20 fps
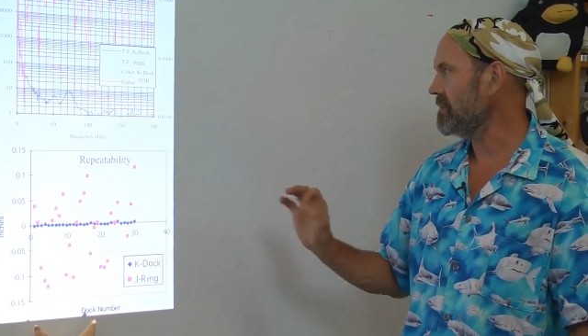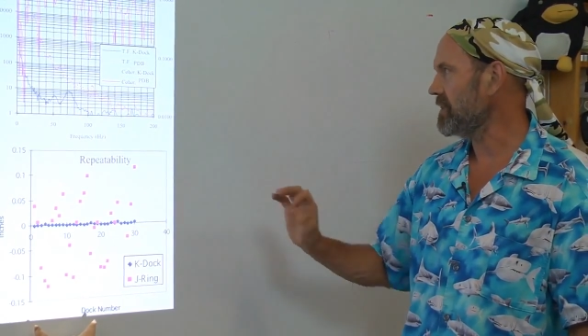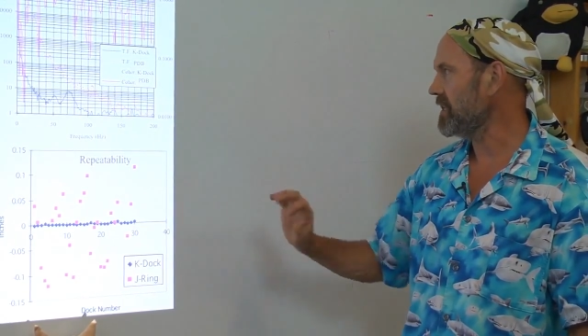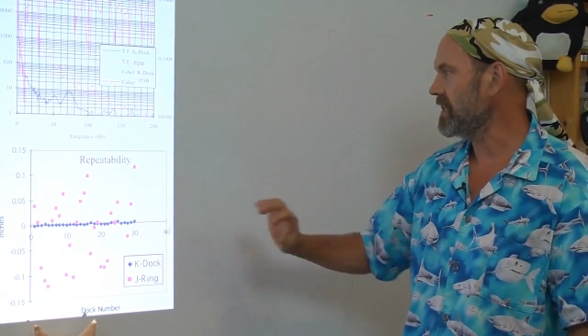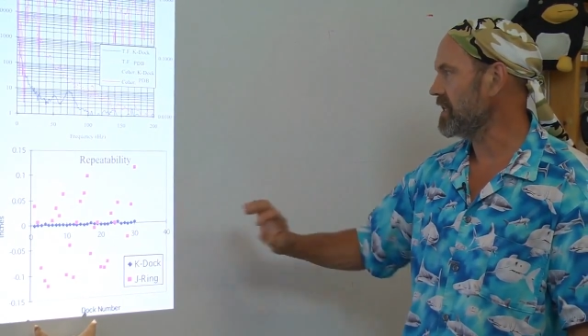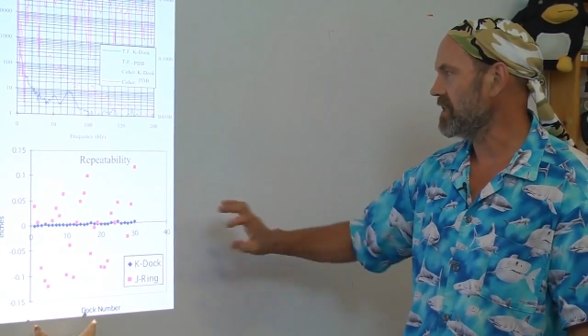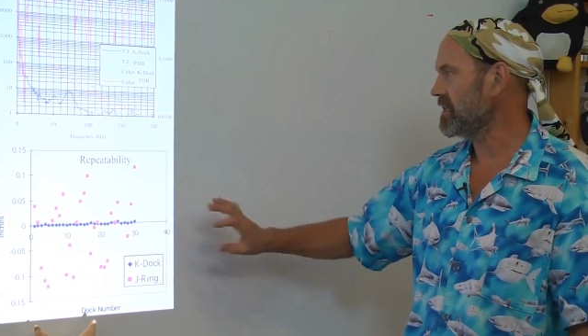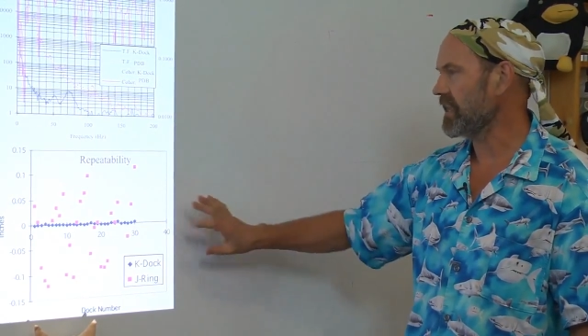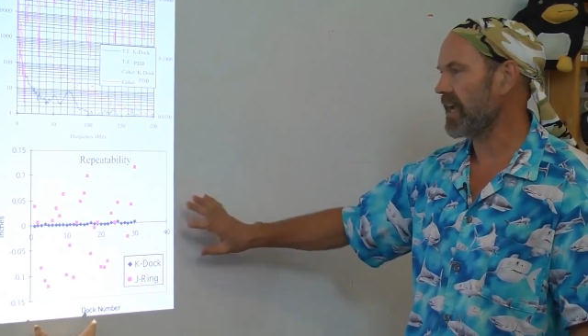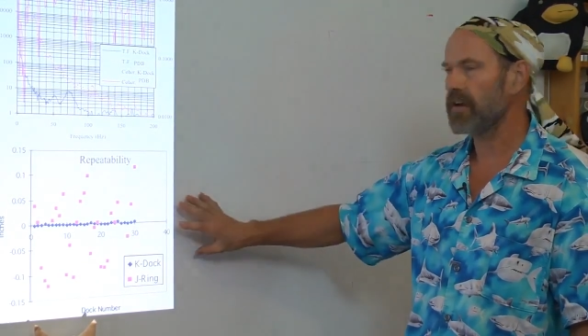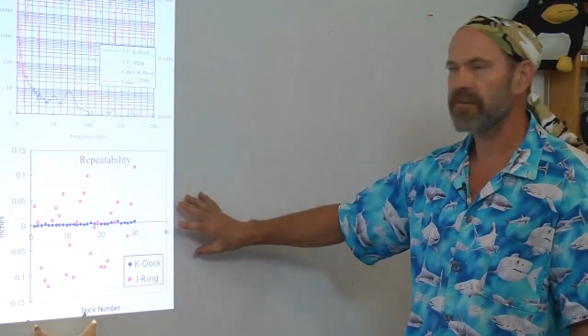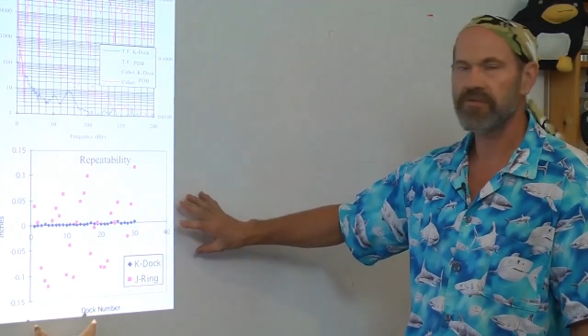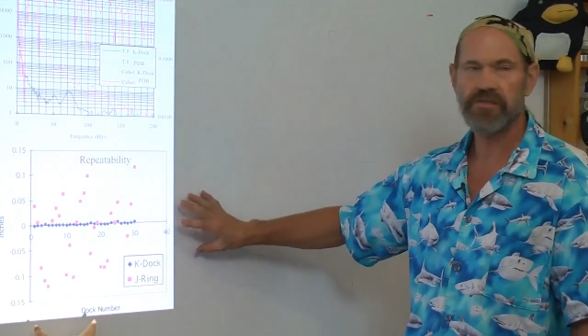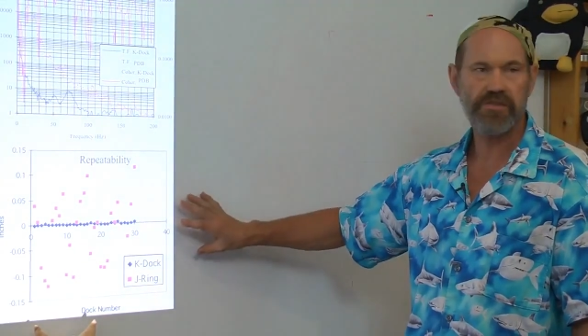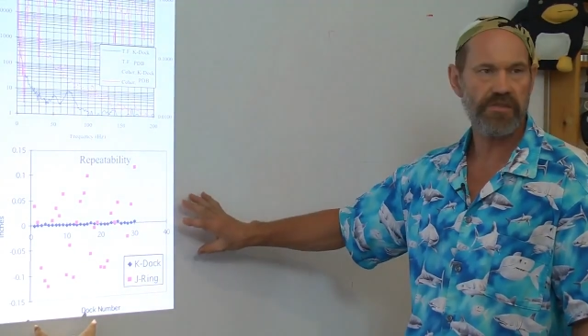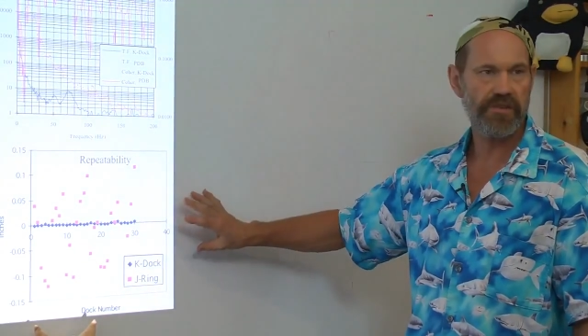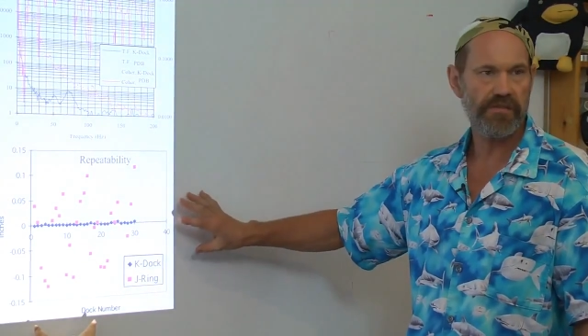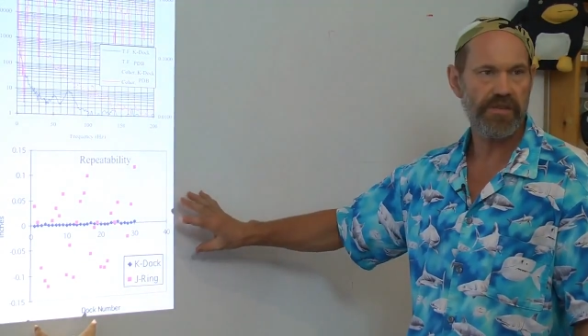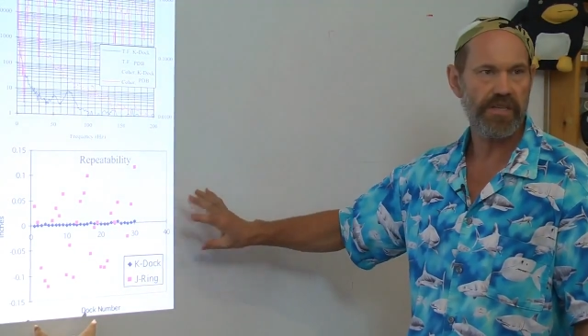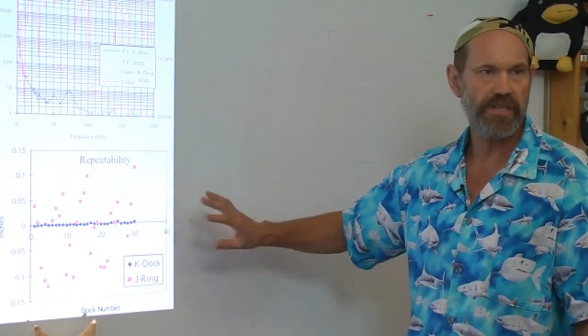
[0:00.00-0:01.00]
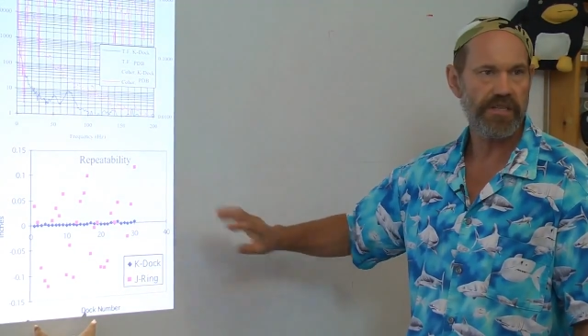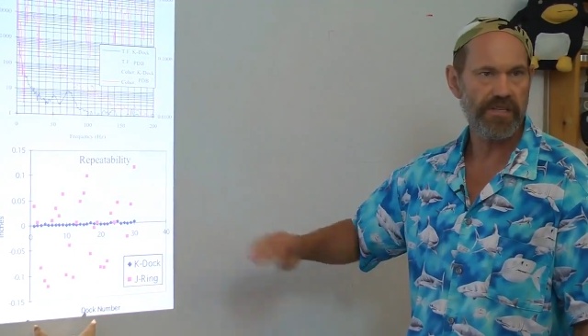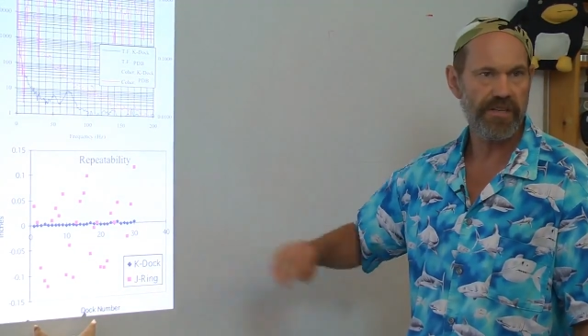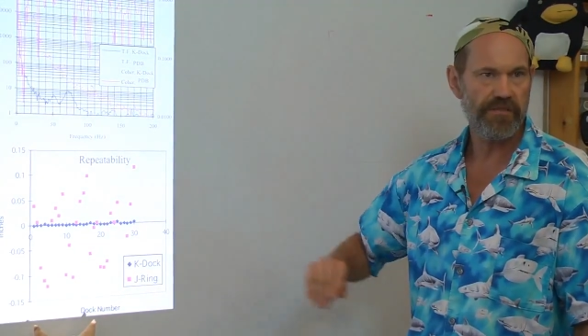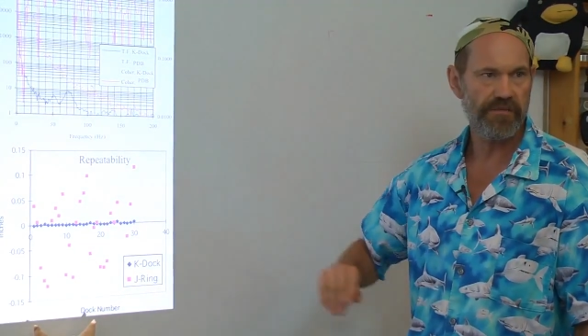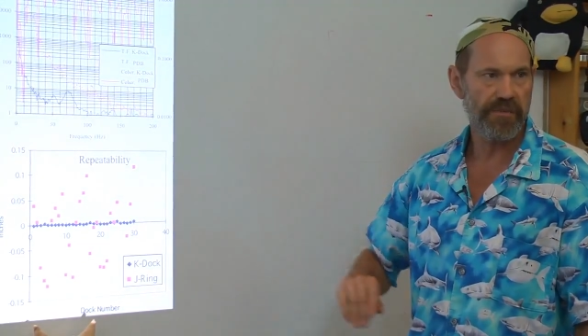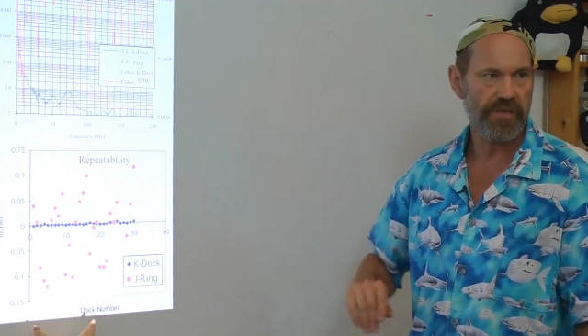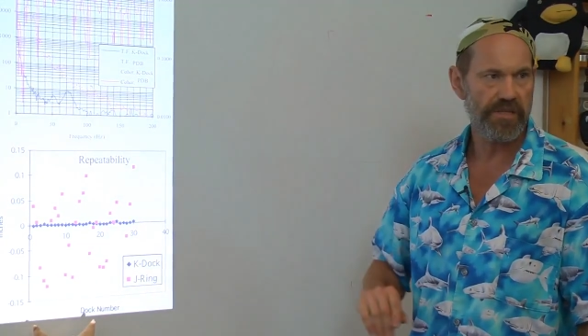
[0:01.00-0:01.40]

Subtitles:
many thousands of these have